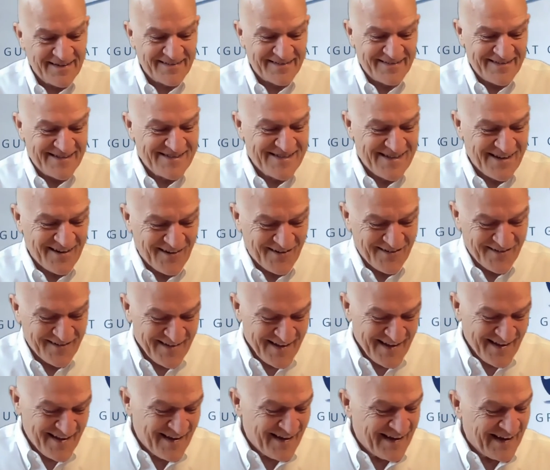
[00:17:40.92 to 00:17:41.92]
So
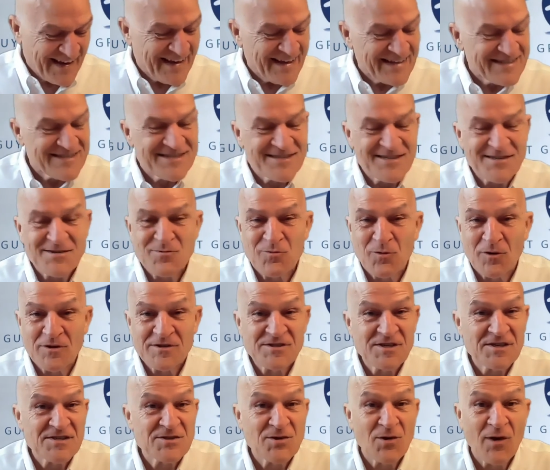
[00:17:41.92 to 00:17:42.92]
it's just, we're
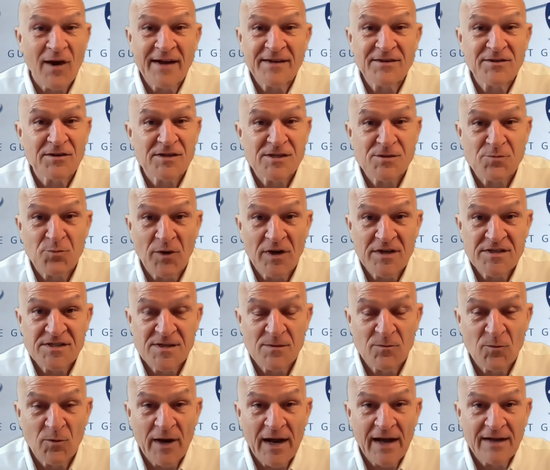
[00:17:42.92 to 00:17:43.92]
just trying to express
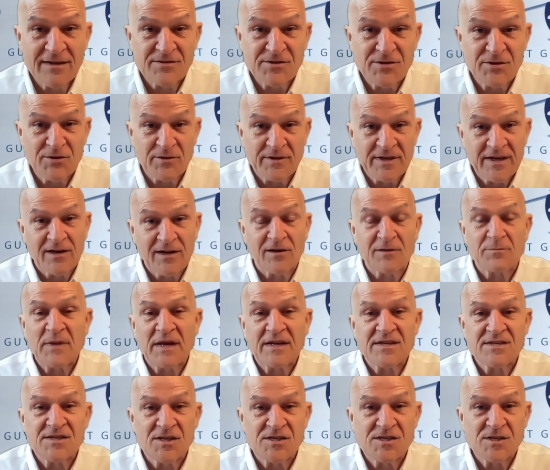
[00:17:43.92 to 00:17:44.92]
some gratitude here. It
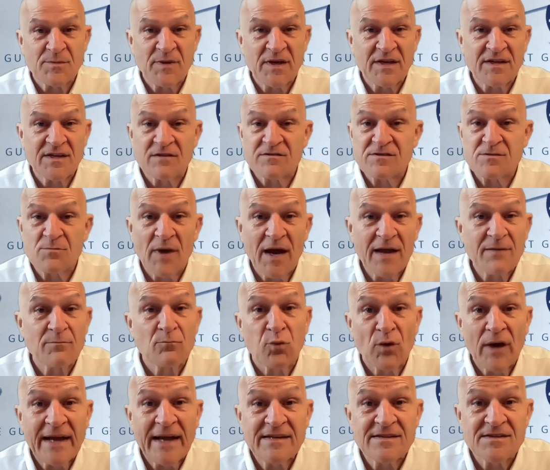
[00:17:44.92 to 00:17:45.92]
makes such a big difference. It might
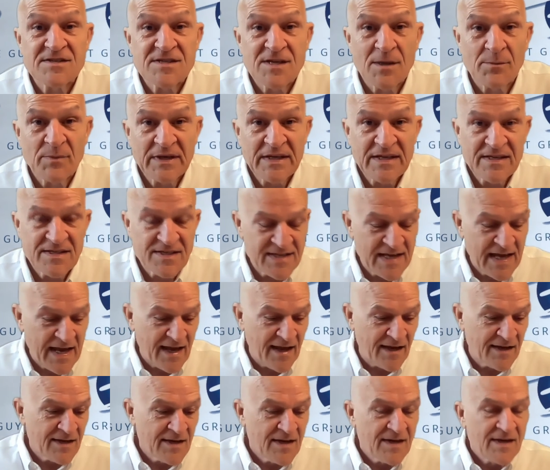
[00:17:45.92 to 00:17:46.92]
brighten somebody's
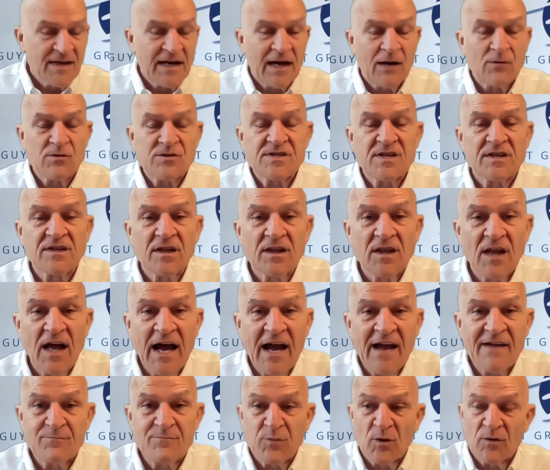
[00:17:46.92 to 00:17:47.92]
day. I was in a
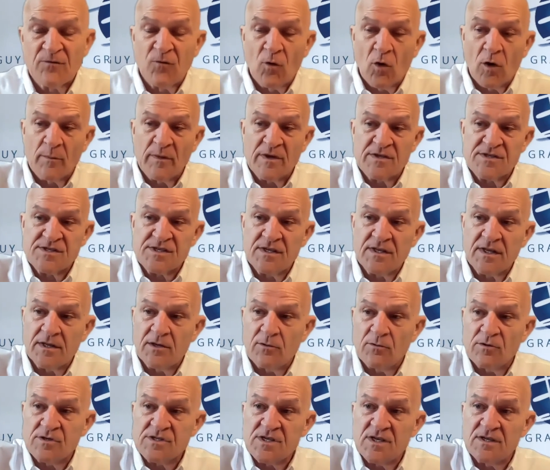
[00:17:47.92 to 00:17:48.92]
live performance and then
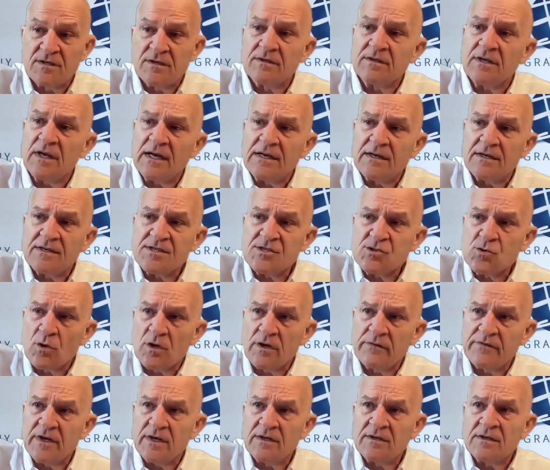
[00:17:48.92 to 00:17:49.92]
there was a, a sort
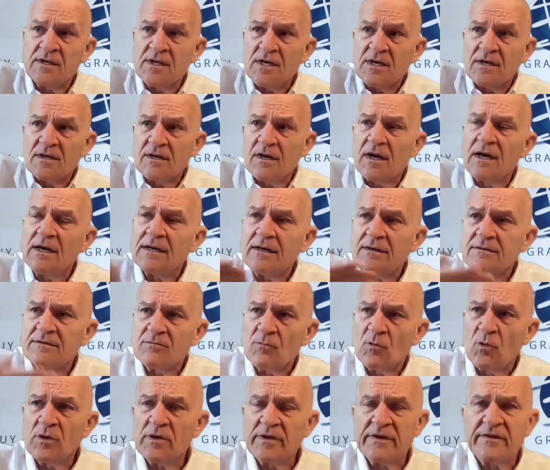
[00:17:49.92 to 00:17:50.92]
of a, Uh,
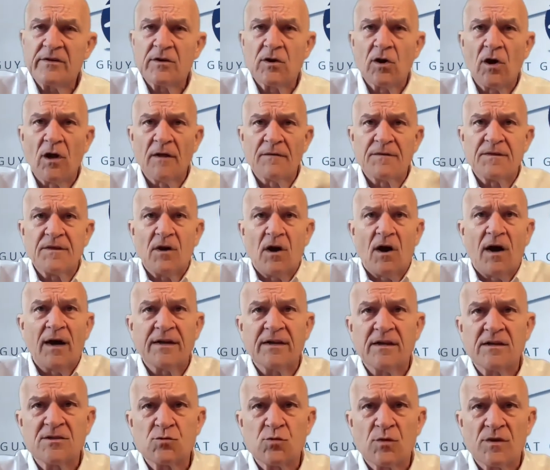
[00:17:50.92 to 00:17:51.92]
what do you call it? The
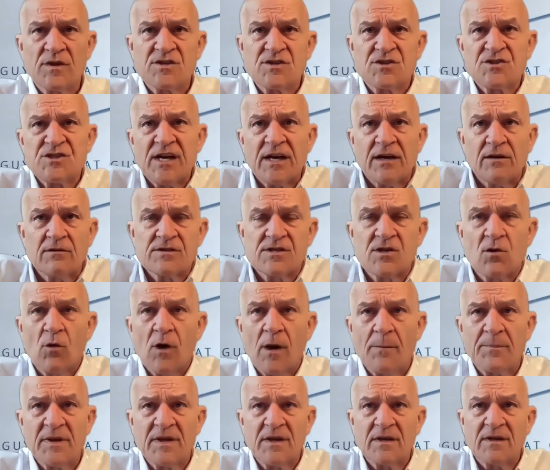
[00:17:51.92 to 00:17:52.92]
audience where the chairs go
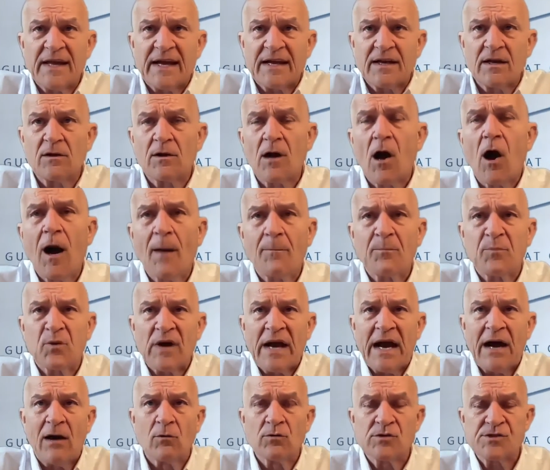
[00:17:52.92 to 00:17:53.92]
up at a, like an opera
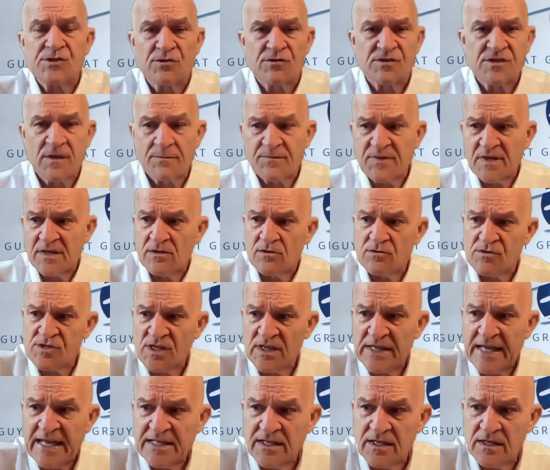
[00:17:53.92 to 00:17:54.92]
house or something. There's
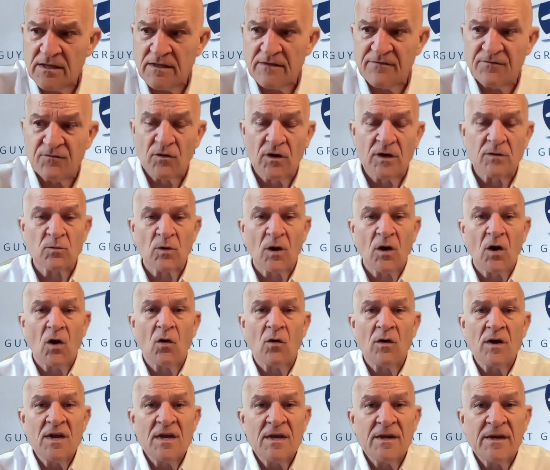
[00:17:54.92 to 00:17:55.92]
a lady in the front row,
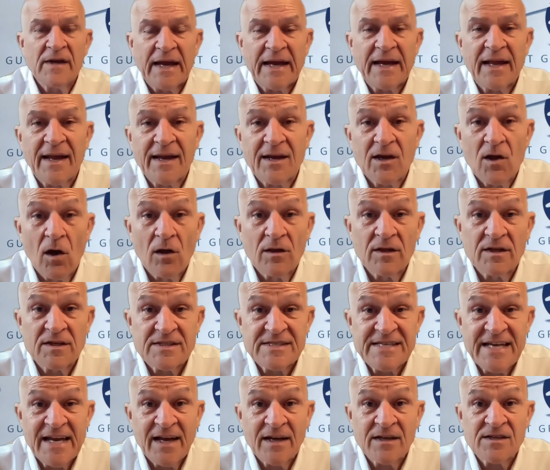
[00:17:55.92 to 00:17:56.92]
and I call it
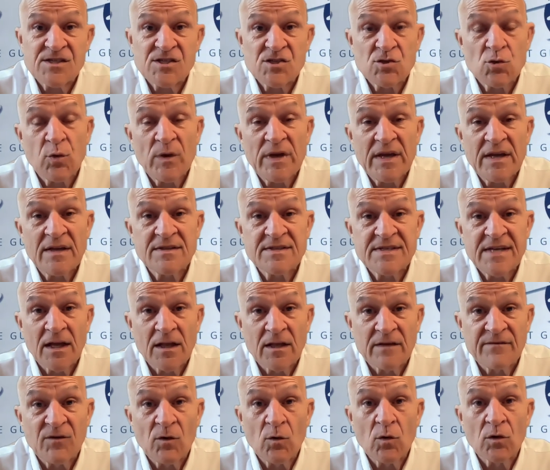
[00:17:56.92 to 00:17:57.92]
text, tweet,
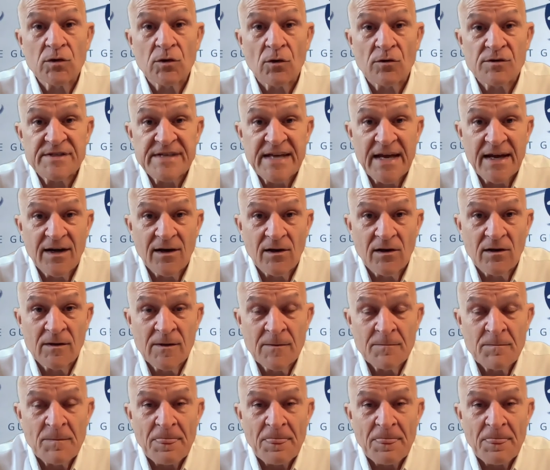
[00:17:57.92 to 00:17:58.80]
telephone, or tell.